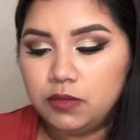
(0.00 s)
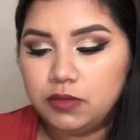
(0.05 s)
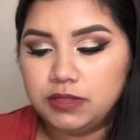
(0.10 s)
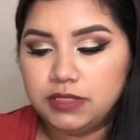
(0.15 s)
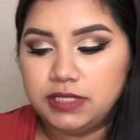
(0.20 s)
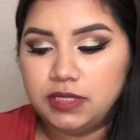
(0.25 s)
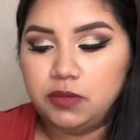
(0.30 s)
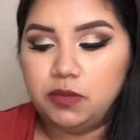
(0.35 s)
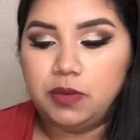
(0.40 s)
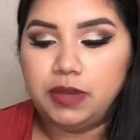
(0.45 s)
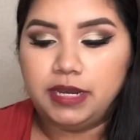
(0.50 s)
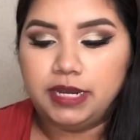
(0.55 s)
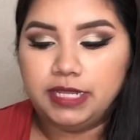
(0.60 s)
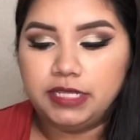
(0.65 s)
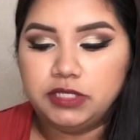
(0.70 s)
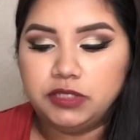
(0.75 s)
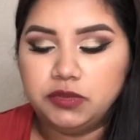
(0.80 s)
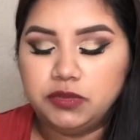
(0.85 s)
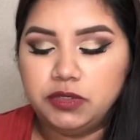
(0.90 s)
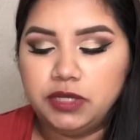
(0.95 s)
we'll see when
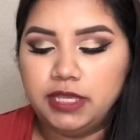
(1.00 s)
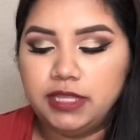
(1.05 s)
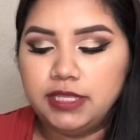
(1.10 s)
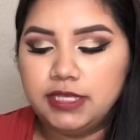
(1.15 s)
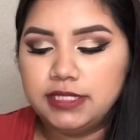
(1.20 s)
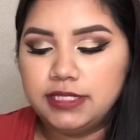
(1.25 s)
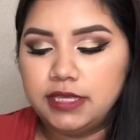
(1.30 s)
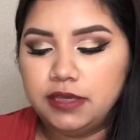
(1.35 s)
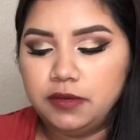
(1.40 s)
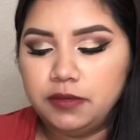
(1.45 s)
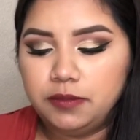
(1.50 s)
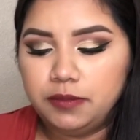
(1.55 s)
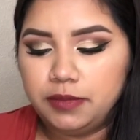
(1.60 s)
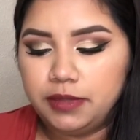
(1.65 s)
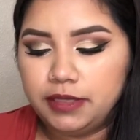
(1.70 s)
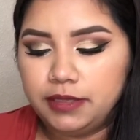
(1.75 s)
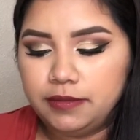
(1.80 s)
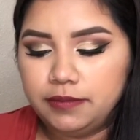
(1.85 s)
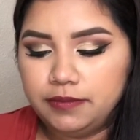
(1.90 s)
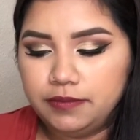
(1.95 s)
I do try this out,
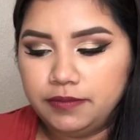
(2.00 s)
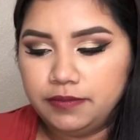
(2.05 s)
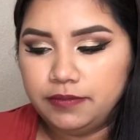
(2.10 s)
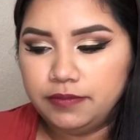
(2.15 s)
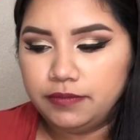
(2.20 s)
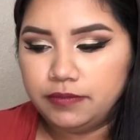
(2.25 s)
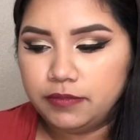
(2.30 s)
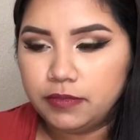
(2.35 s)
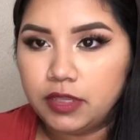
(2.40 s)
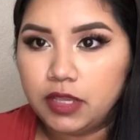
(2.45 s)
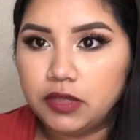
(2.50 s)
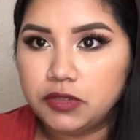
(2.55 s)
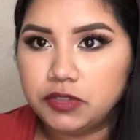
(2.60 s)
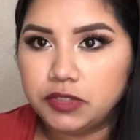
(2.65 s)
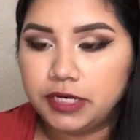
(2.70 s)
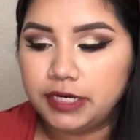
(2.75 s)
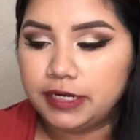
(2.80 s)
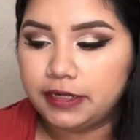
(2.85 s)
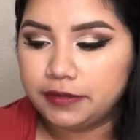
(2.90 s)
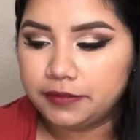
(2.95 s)
but I'll
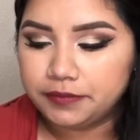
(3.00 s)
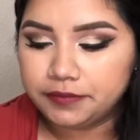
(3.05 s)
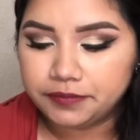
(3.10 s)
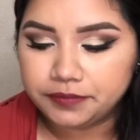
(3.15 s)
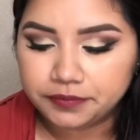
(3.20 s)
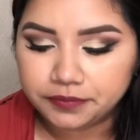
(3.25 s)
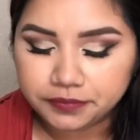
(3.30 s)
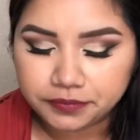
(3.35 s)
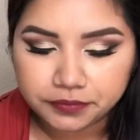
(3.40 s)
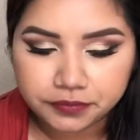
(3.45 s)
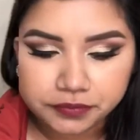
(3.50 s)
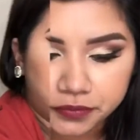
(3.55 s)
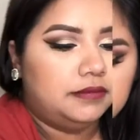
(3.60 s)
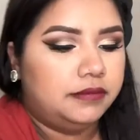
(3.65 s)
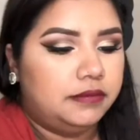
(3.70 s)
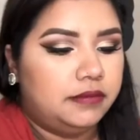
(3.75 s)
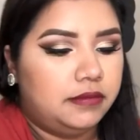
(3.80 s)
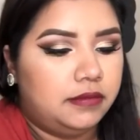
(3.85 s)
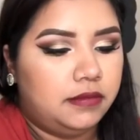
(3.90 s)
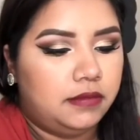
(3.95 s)
try it.
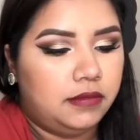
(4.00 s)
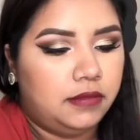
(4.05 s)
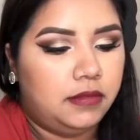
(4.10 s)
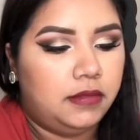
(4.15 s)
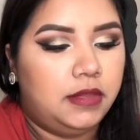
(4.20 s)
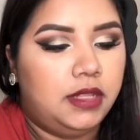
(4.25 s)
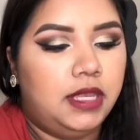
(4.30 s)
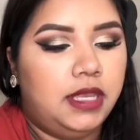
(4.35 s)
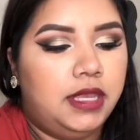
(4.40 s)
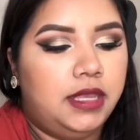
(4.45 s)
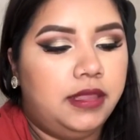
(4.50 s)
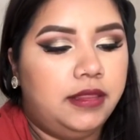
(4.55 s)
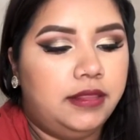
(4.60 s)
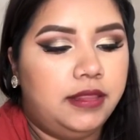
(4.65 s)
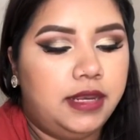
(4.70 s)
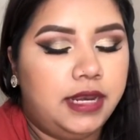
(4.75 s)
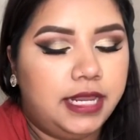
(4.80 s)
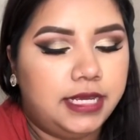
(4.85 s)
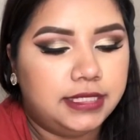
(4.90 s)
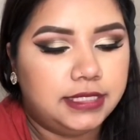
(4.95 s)

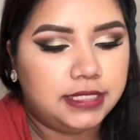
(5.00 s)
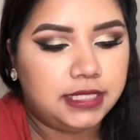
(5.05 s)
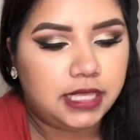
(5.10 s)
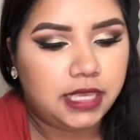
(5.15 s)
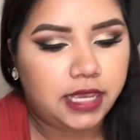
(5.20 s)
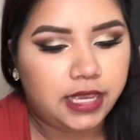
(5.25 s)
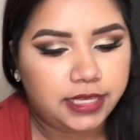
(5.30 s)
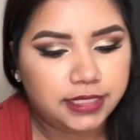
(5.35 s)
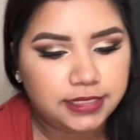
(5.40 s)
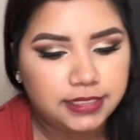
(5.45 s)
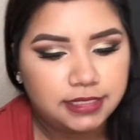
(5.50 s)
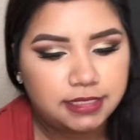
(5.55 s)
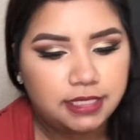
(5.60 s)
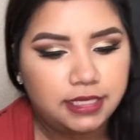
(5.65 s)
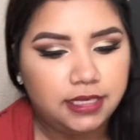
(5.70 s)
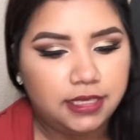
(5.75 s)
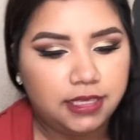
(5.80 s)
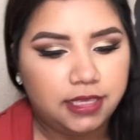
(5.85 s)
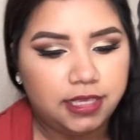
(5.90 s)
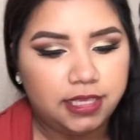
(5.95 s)
The next thing I
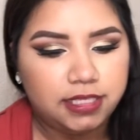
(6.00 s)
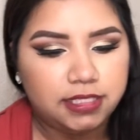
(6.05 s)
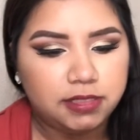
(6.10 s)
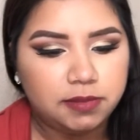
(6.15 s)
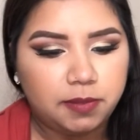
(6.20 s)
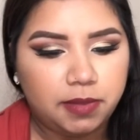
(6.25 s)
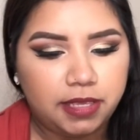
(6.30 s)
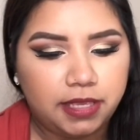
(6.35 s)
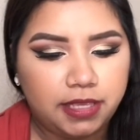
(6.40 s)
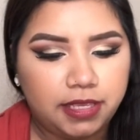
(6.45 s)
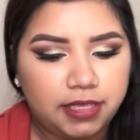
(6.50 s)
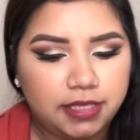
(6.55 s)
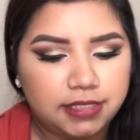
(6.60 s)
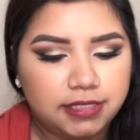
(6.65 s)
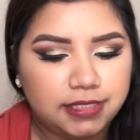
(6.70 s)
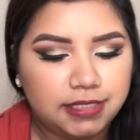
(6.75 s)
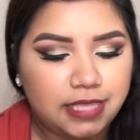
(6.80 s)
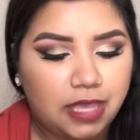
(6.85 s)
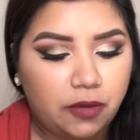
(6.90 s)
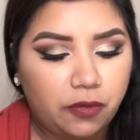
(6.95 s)
see is by
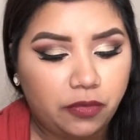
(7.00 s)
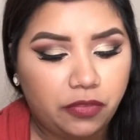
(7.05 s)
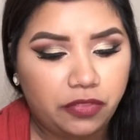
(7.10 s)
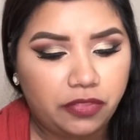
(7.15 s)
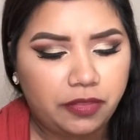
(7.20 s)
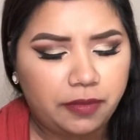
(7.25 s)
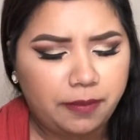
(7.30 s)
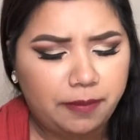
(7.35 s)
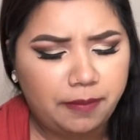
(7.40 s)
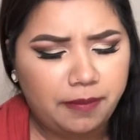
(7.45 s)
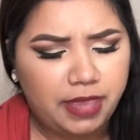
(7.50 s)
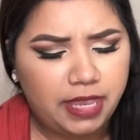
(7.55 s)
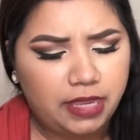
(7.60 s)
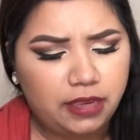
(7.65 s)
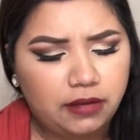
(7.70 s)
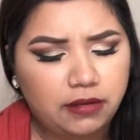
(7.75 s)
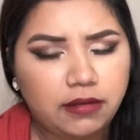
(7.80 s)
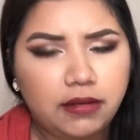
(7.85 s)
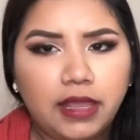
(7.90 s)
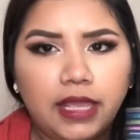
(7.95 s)
South
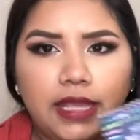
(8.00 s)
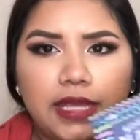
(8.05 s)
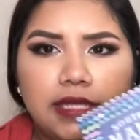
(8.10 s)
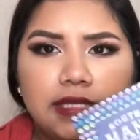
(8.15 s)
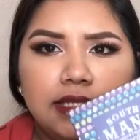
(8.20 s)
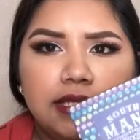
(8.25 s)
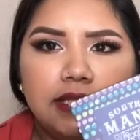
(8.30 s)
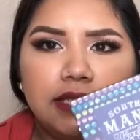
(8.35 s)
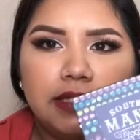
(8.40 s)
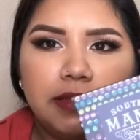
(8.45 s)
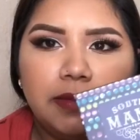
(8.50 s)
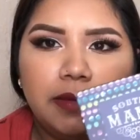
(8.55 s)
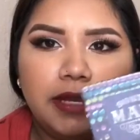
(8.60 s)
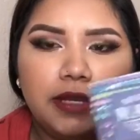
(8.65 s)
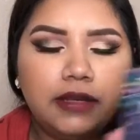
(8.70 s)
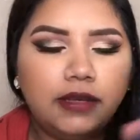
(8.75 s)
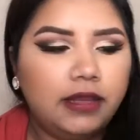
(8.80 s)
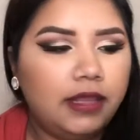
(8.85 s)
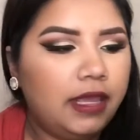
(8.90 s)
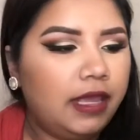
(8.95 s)
Main. I guess that's the
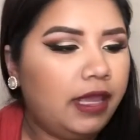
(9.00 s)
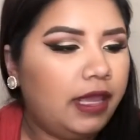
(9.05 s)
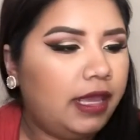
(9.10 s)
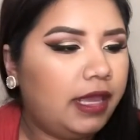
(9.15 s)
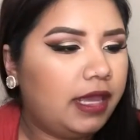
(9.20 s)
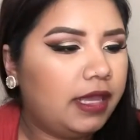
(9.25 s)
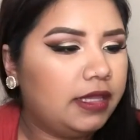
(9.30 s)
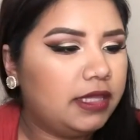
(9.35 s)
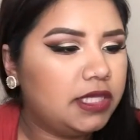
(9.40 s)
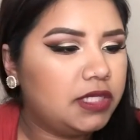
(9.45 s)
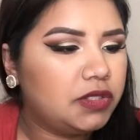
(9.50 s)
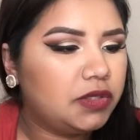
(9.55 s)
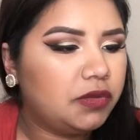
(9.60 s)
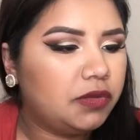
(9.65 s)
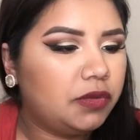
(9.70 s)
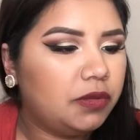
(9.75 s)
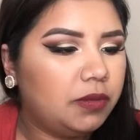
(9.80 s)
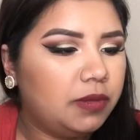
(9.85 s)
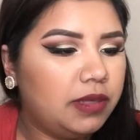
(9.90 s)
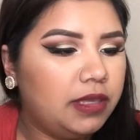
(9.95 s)
brand. And these are
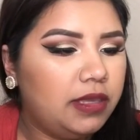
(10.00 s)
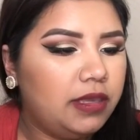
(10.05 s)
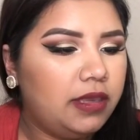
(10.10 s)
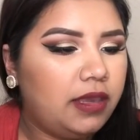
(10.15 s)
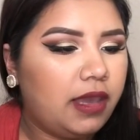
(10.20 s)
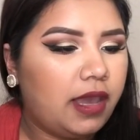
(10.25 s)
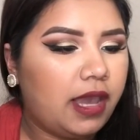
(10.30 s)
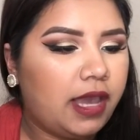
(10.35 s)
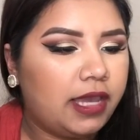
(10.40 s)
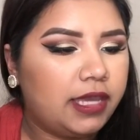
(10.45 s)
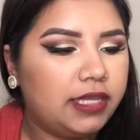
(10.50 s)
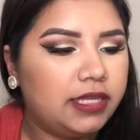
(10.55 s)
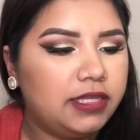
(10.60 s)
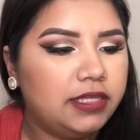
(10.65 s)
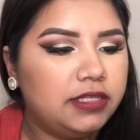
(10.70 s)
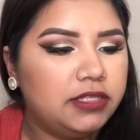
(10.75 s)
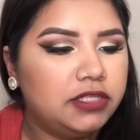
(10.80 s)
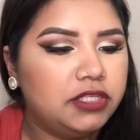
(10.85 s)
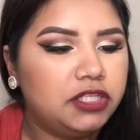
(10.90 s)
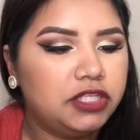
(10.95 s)
three eye
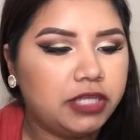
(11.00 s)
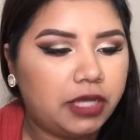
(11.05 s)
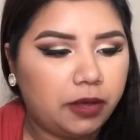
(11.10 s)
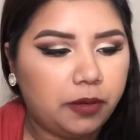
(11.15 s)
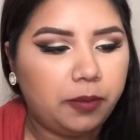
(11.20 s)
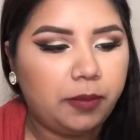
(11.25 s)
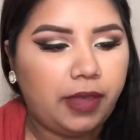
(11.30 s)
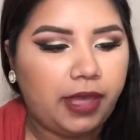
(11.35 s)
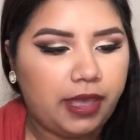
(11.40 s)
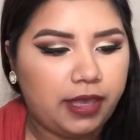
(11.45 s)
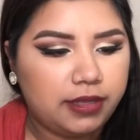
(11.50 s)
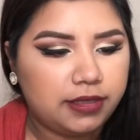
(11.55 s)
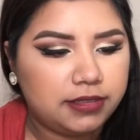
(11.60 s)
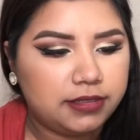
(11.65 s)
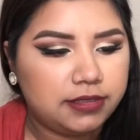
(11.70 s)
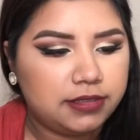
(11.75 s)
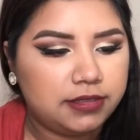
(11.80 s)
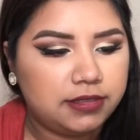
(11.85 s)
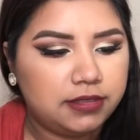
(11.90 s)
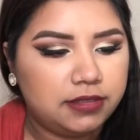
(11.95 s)
gel
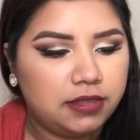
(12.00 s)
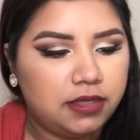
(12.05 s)
packs